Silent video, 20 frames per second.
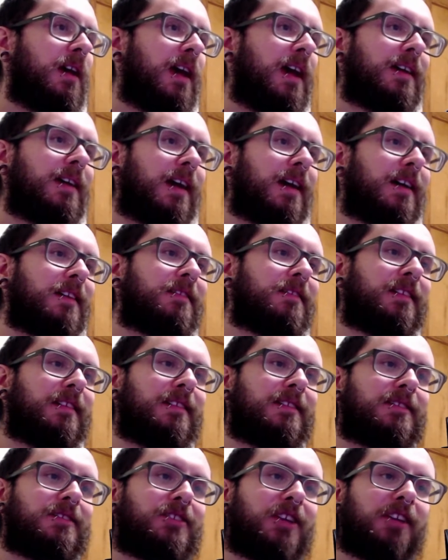guys,
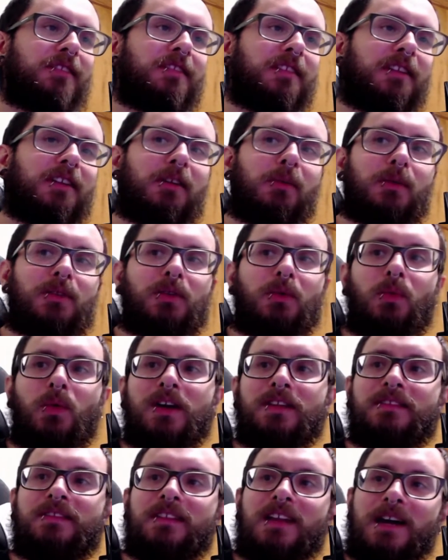Jason here with a
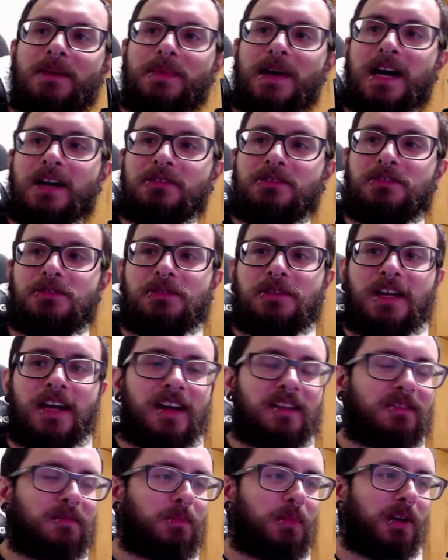one-stop how-to
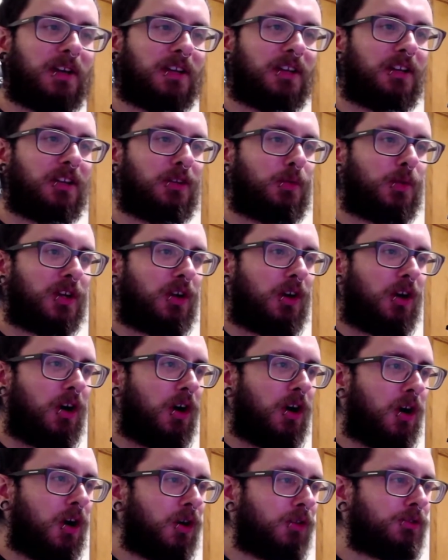guys bringing you an
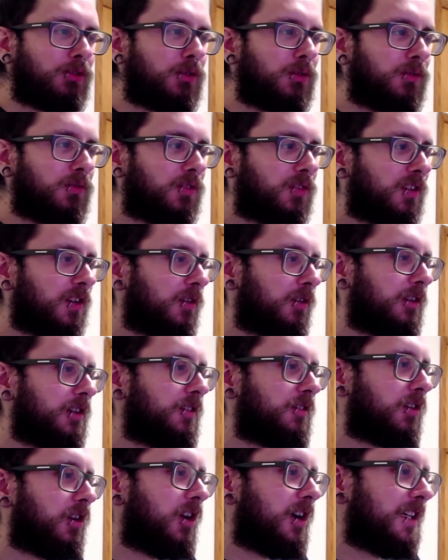all-new
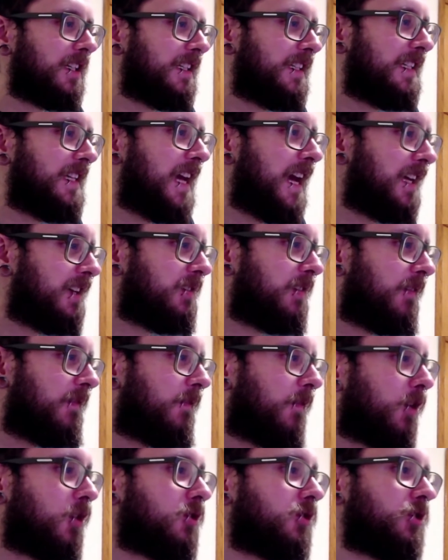series on Get
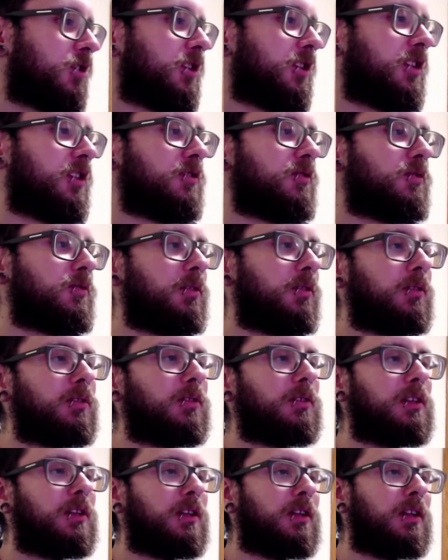version
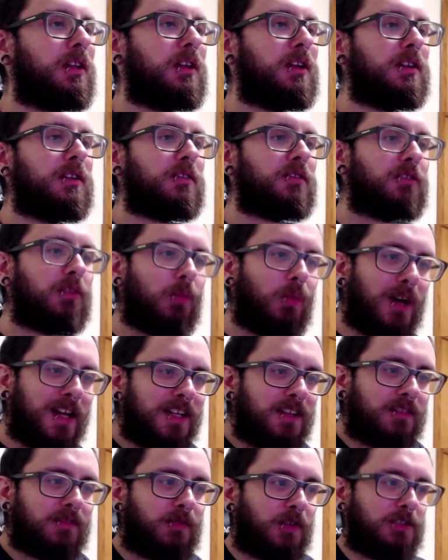control. So what
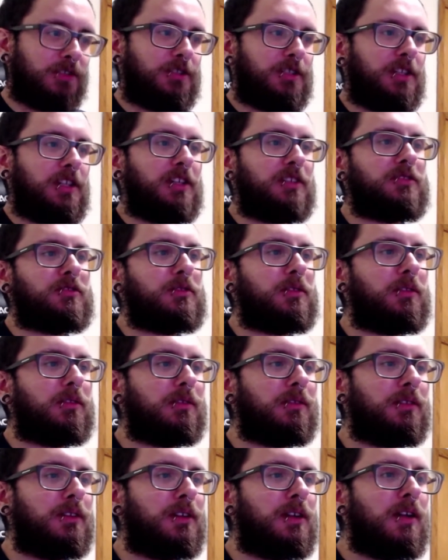is version
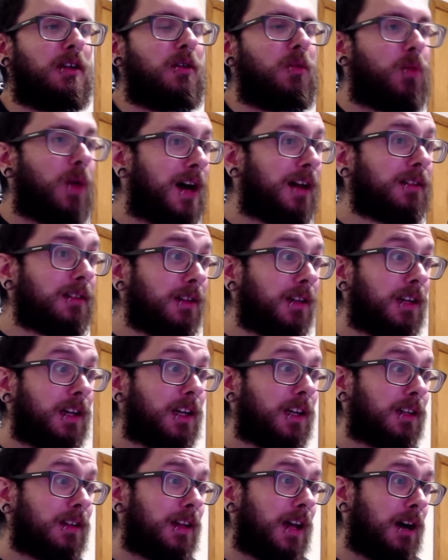control? Well,
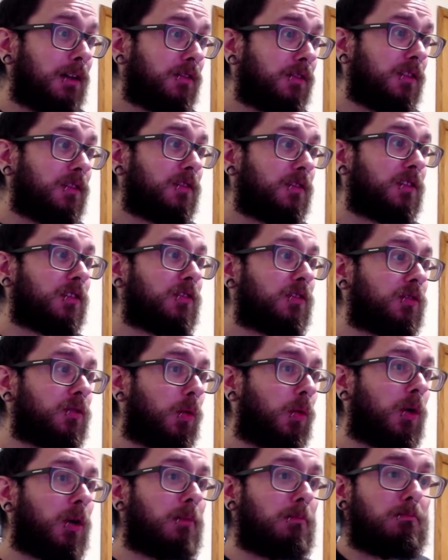it allows us to
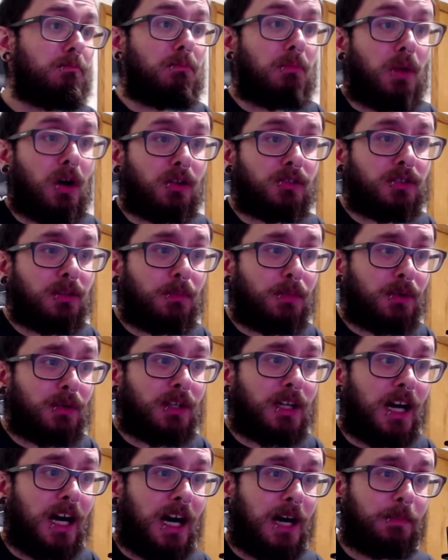store multiple
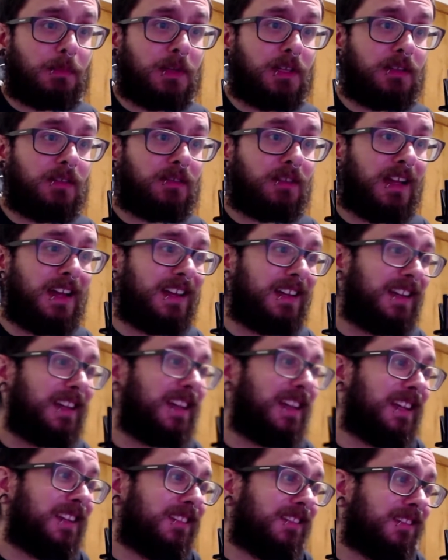copies and
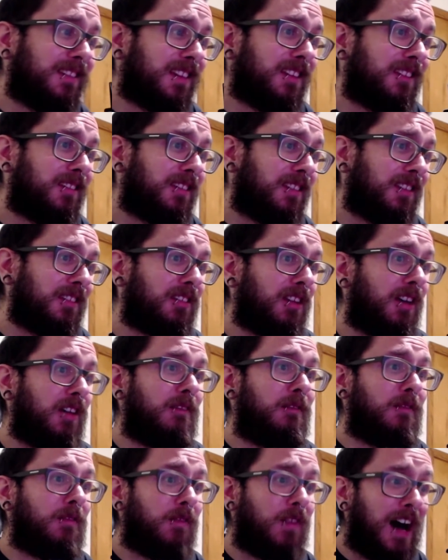instances of
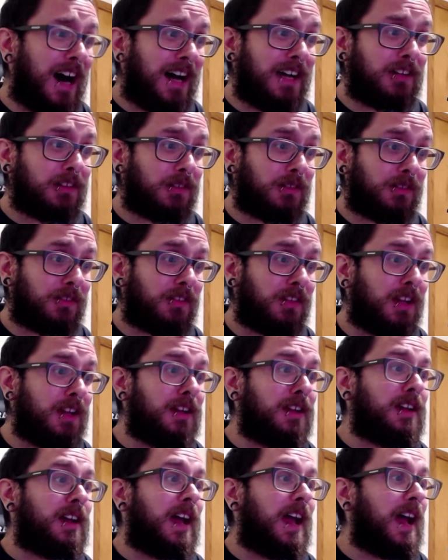files
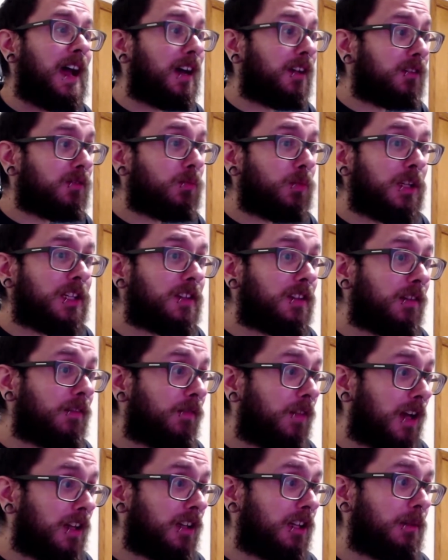as we
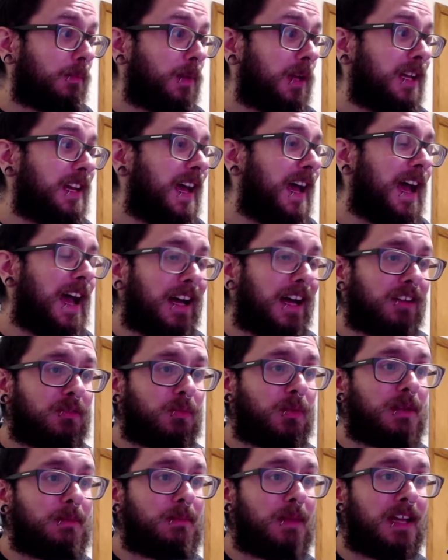develop and as
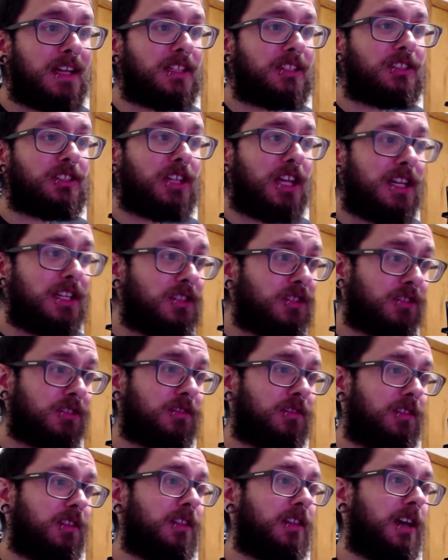we make
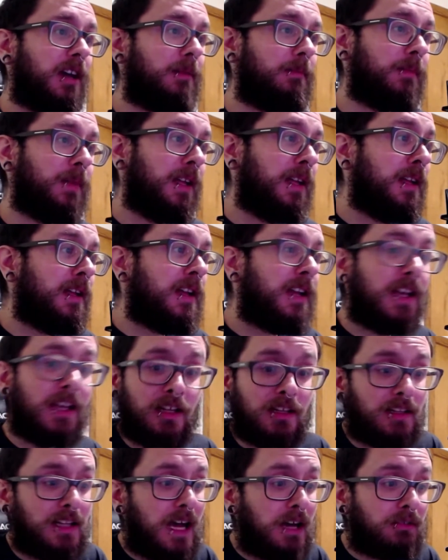changes to them. It
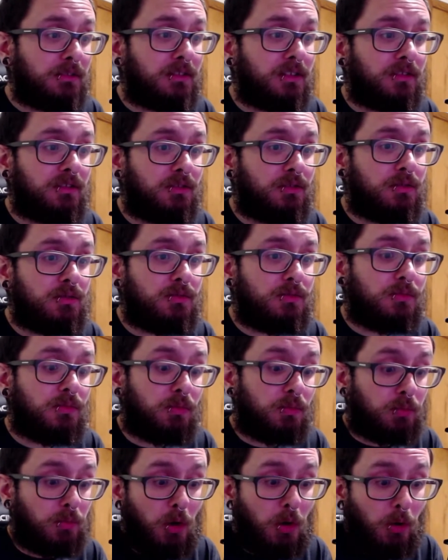allows us to
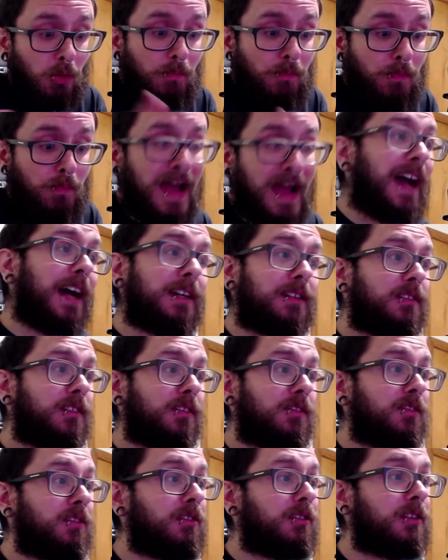roll back to
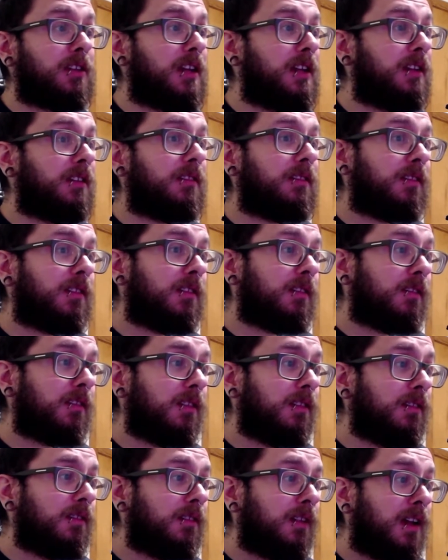certain
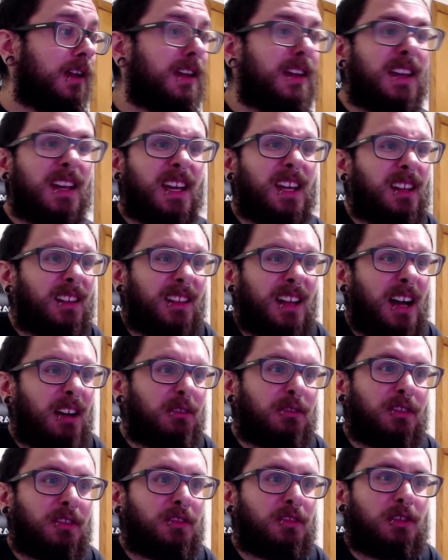instances. It
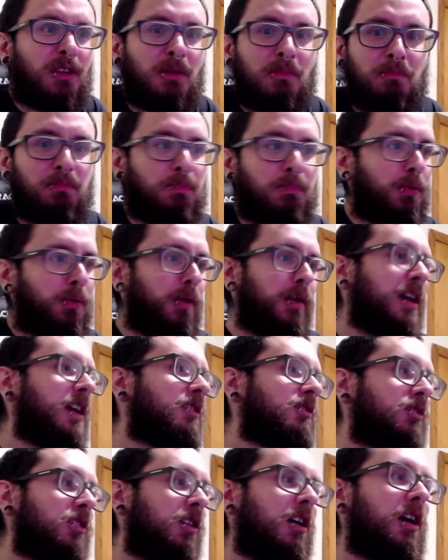allows us to
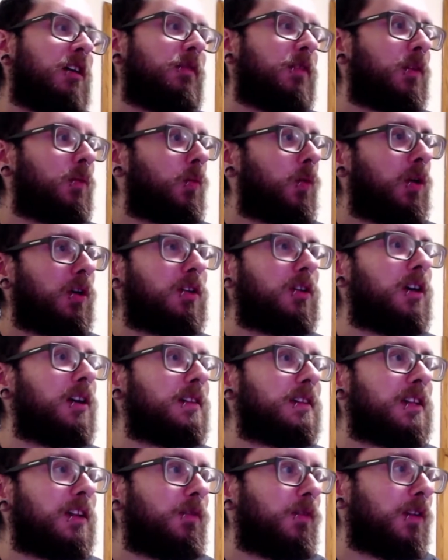branch off and work
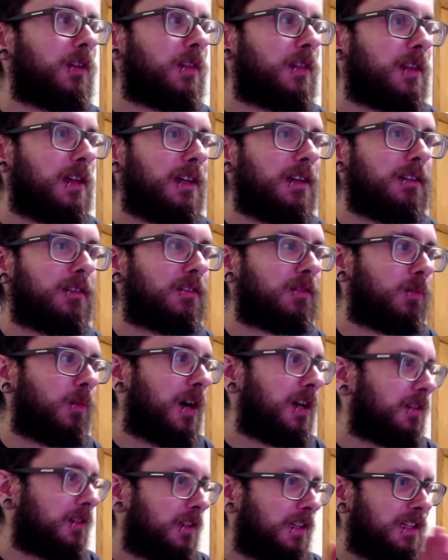on different things
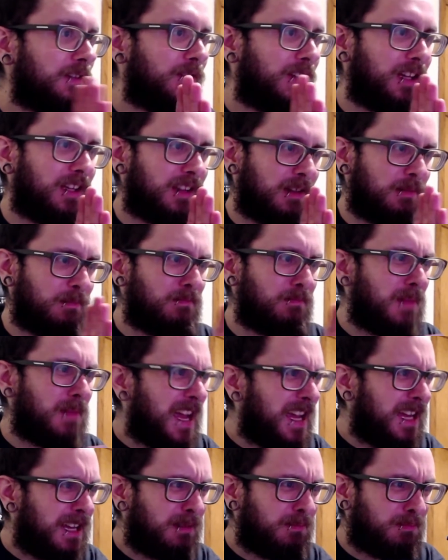while leaving the
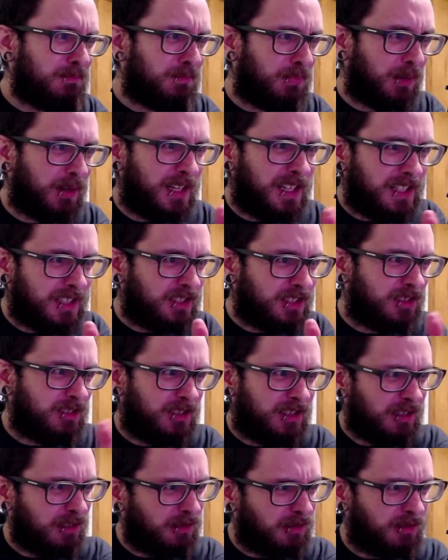main branch
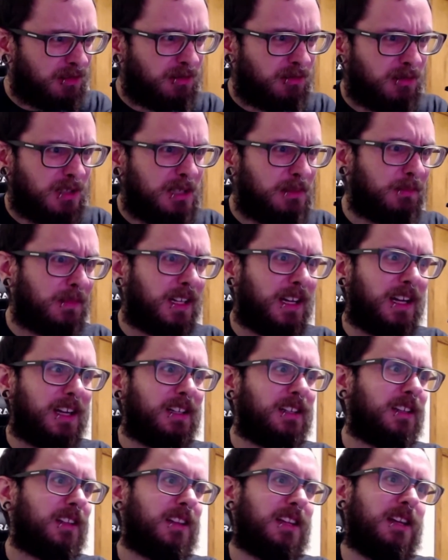still
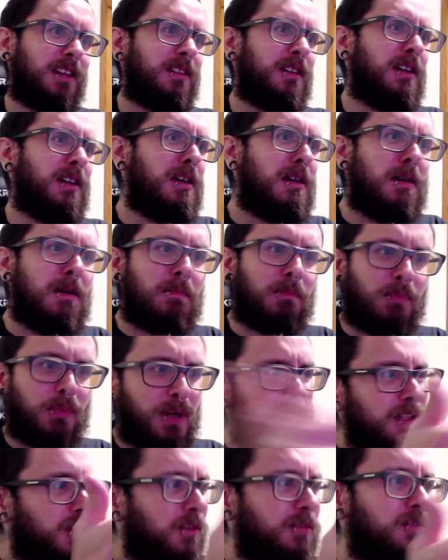streamlined, and then
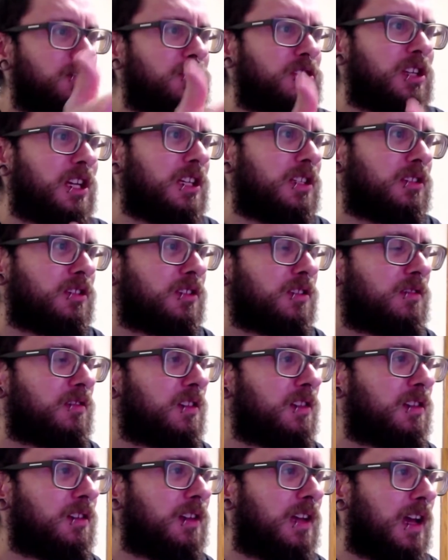bring those changes
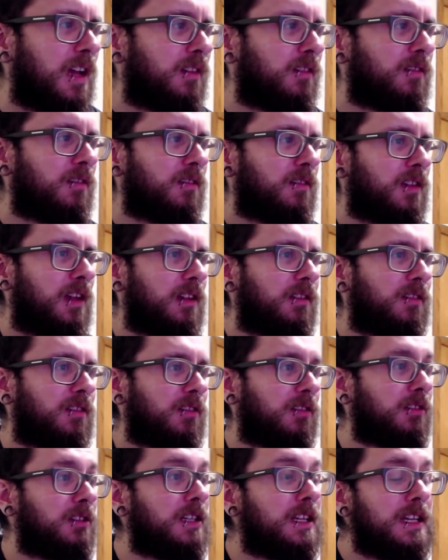in as
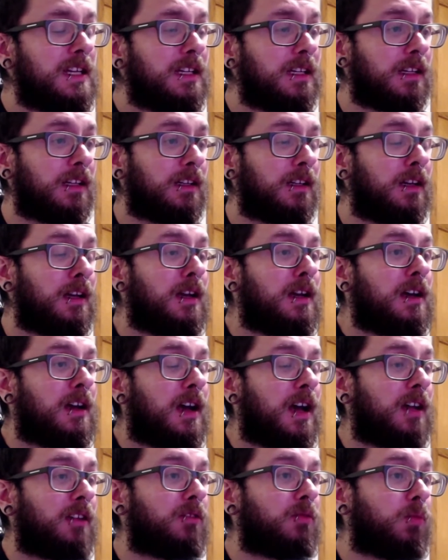they're needed,
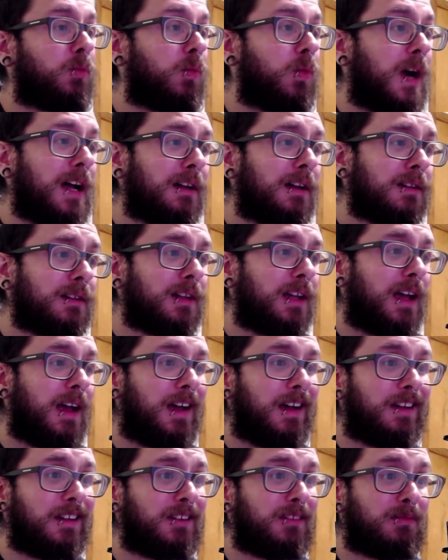as well
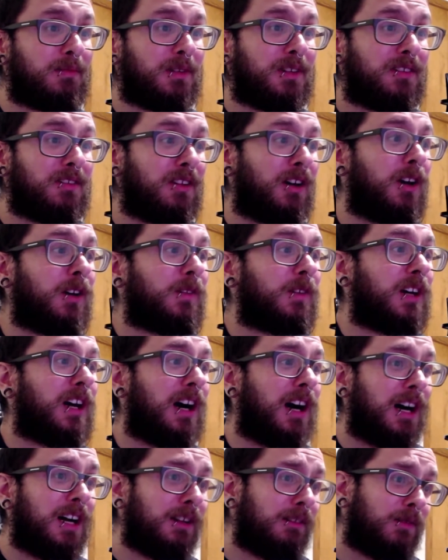as resolve
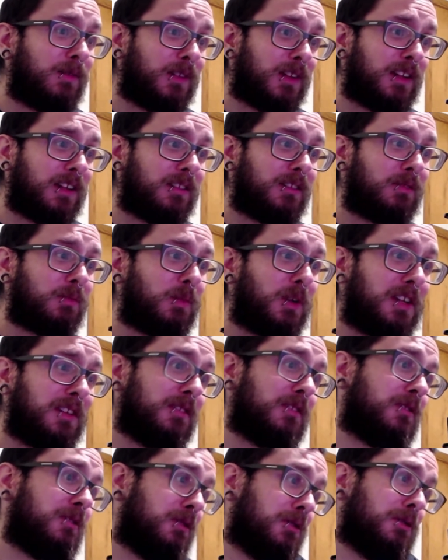conflicts when
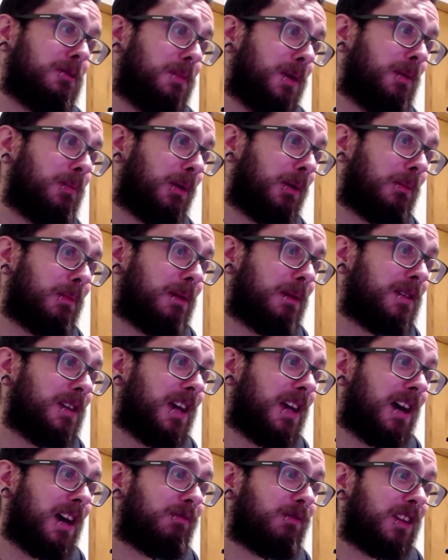two people maybe
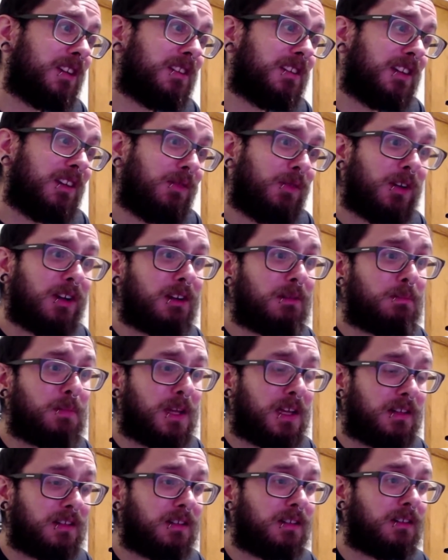have a different
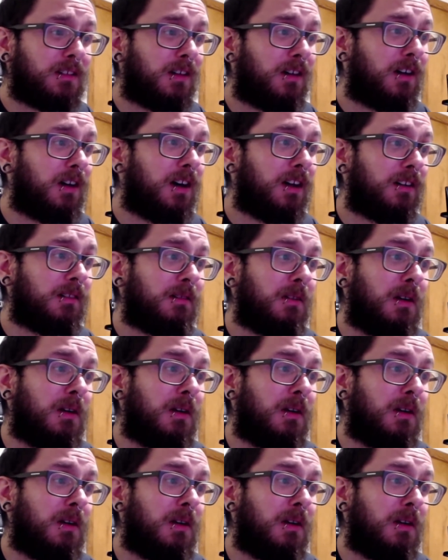opinion on